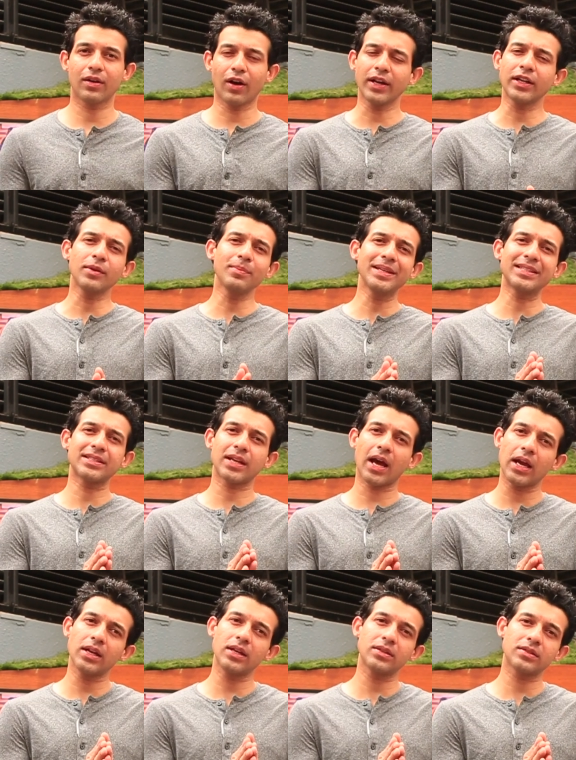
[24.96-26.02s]
according to me,
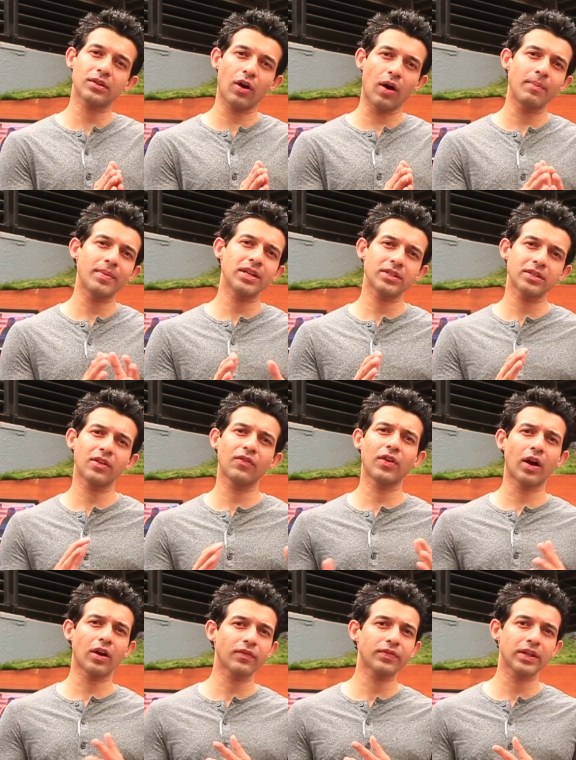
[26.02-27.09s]
style is a combination
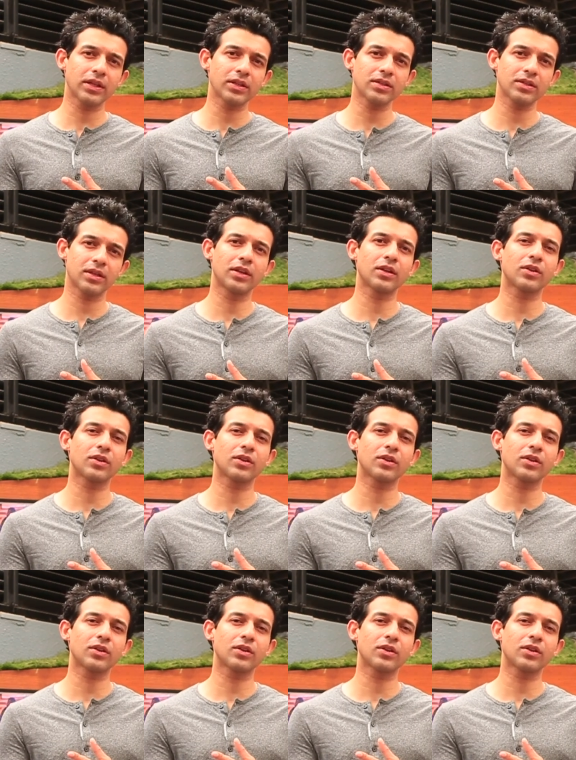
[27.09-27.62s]
of a lot of things.